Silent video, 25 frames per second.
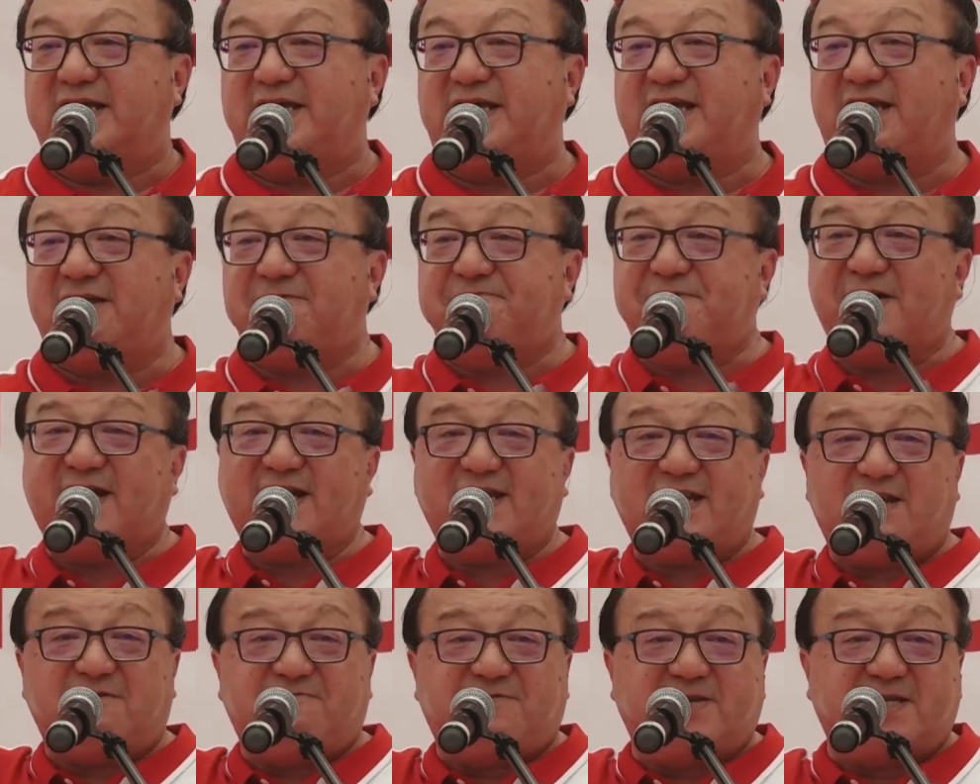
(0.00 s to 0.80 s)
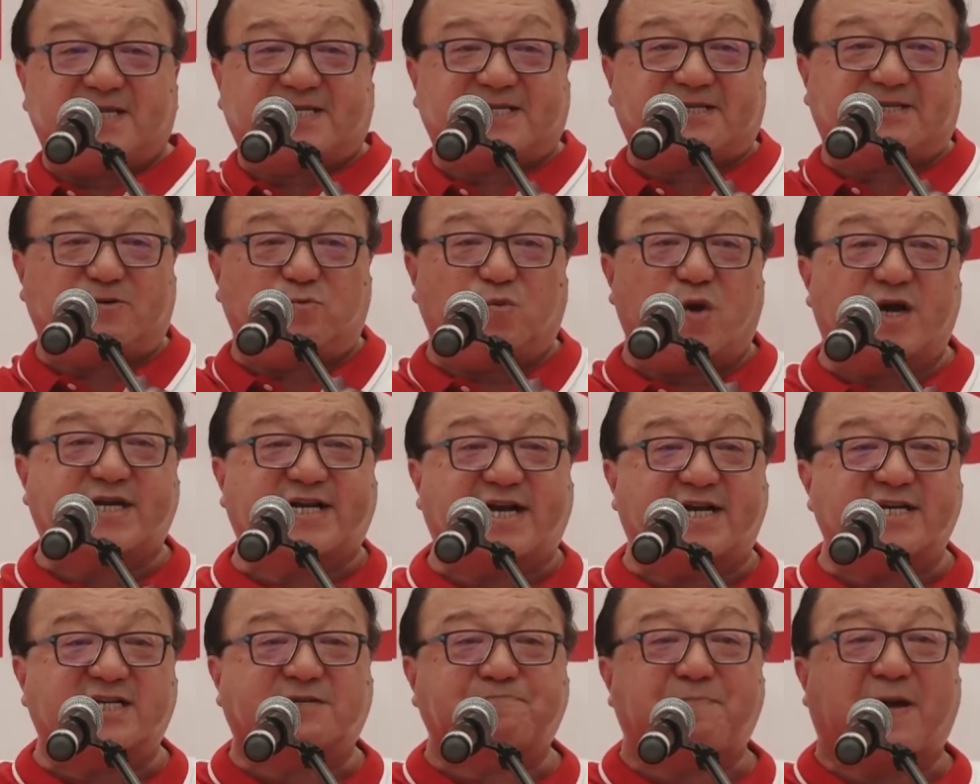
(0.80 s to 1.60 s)
Even if it's
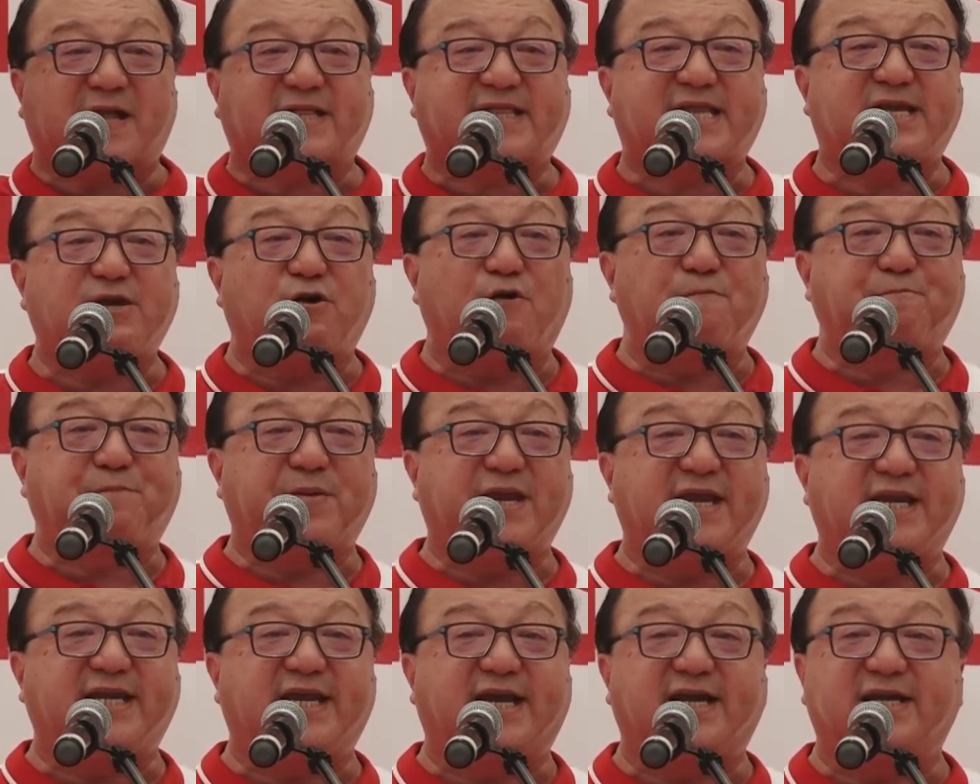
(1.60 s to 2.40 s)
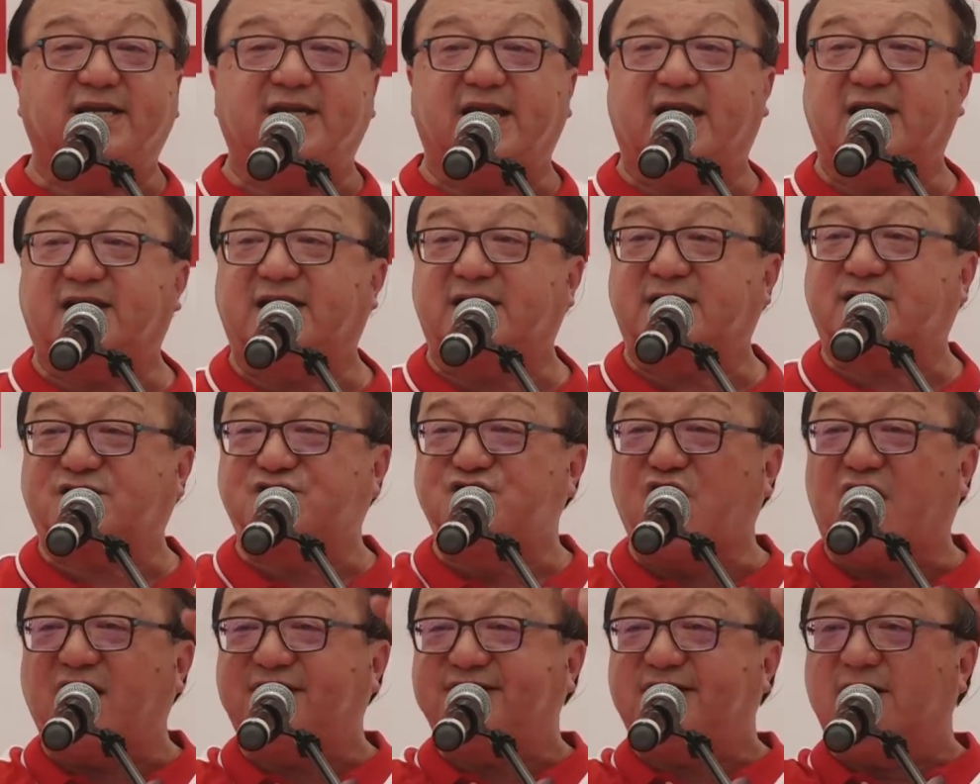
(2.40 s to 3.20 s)
Workers' Party opinion, it is
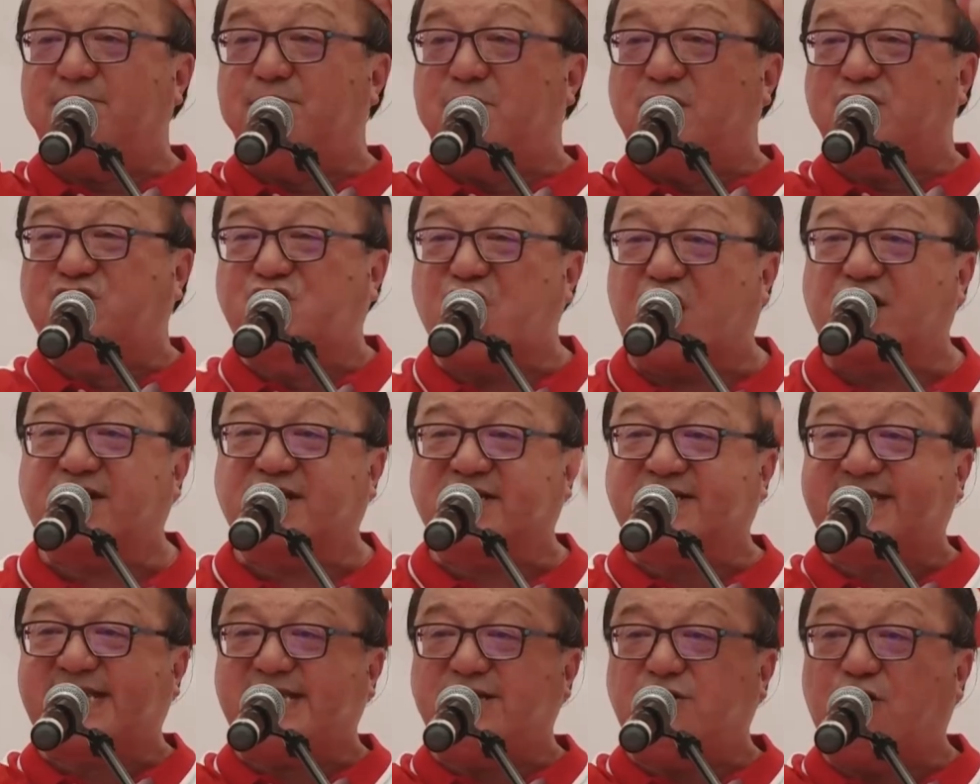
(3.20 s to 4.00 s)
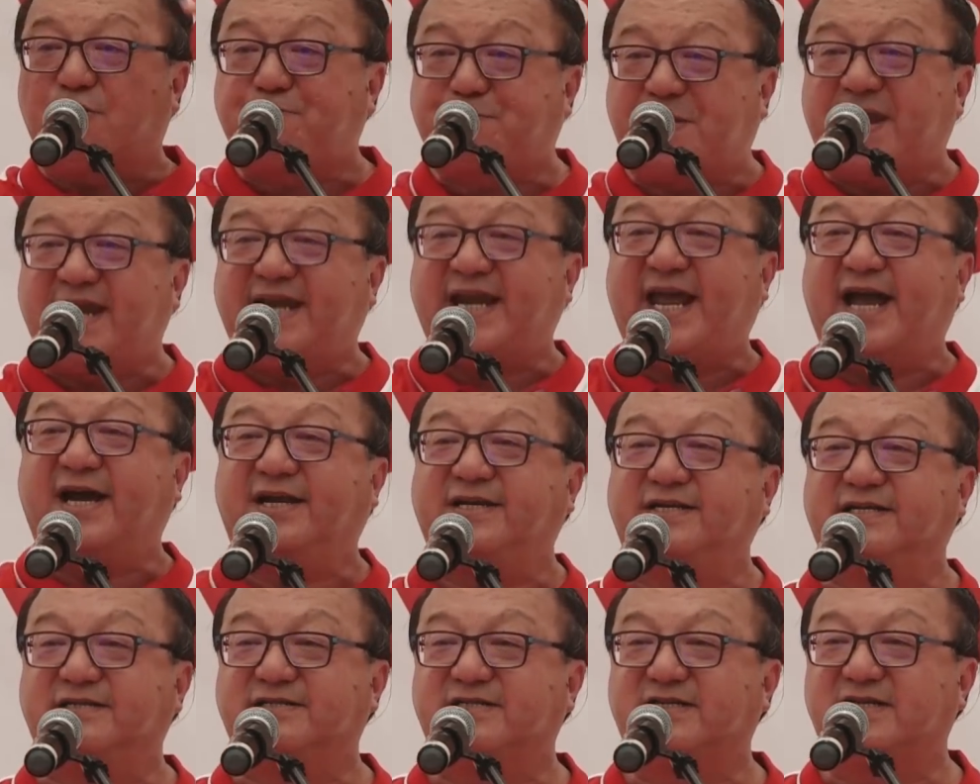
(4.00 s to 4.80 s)
not the majority
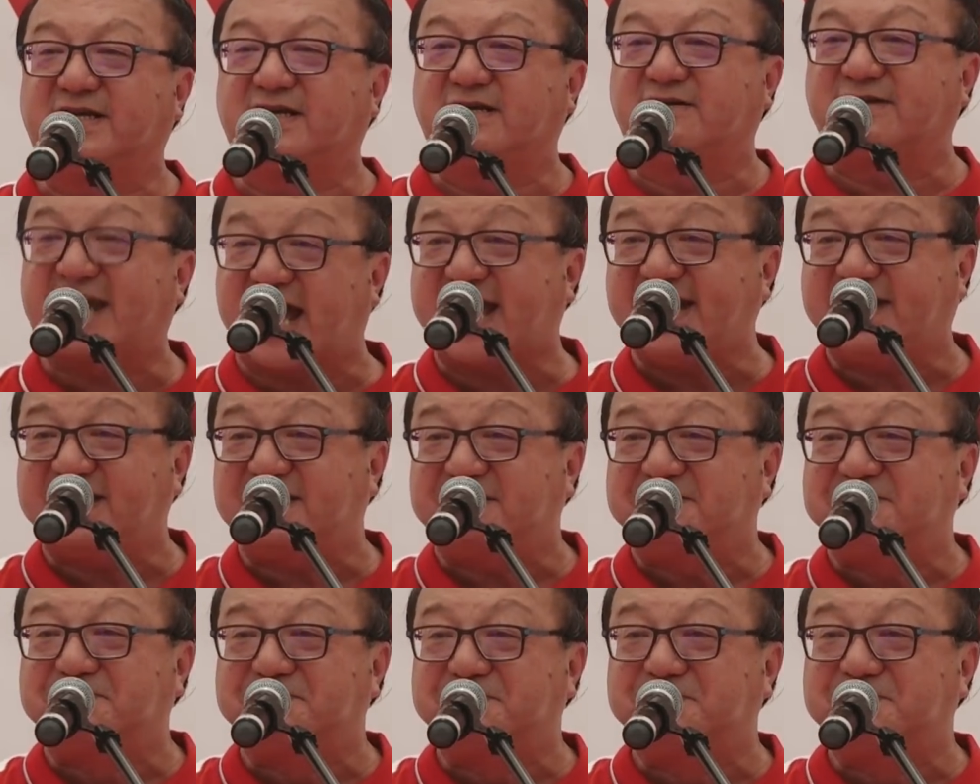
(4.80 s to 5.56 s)
opinion, right?